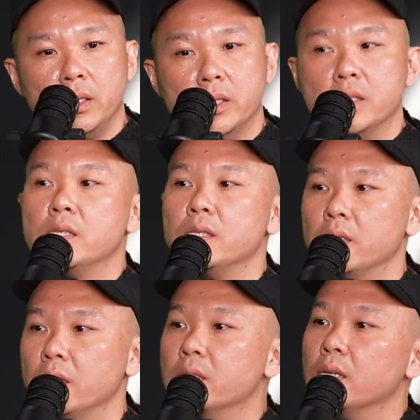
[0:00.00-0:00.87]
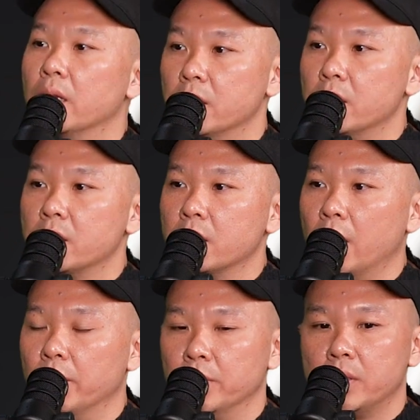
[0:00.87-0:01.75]
incidents,
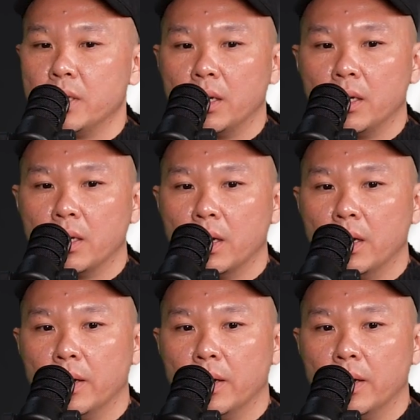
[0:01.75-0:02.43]
I would say.